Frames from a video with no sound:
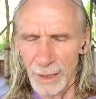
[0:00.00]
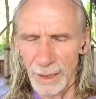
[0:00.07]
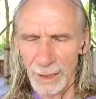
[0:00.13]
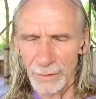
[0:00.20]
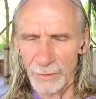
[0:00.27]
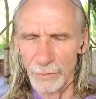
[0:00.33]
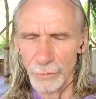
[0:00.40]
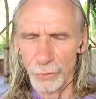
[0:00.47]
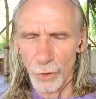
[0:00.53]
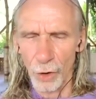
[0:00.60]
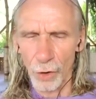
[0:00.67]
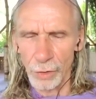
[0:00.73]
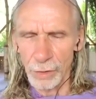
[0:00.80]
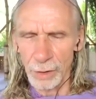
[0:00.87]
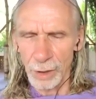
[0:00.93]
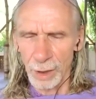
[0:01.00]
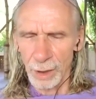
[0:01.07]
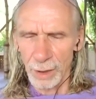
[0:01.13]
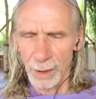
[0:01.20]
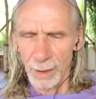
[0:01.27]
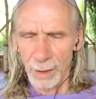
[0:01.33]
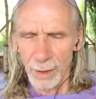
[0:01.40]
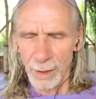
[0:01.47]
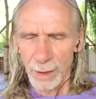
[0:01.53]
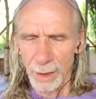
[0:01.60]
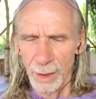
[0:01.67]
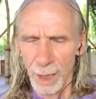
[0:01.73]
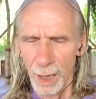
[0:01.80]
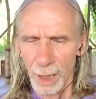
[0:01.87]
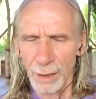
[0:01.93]
is strong
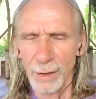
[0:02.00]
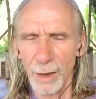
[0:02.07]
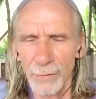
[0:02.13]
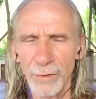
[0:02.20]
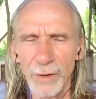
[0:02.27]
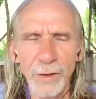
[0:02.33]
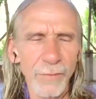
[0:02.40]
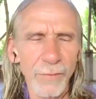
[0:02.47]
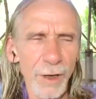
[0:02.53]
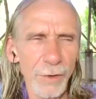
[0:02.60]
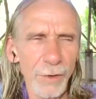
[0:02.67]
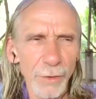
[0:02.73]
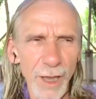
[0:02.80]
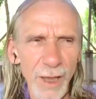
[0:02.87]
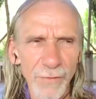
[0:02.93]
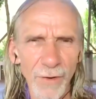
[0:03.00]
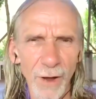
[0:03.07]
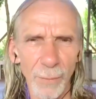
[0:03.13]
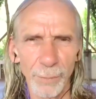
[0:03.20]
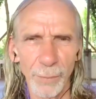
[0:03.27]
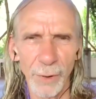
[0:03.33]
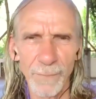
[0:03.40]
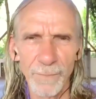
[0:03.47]
and doesn't want to give up.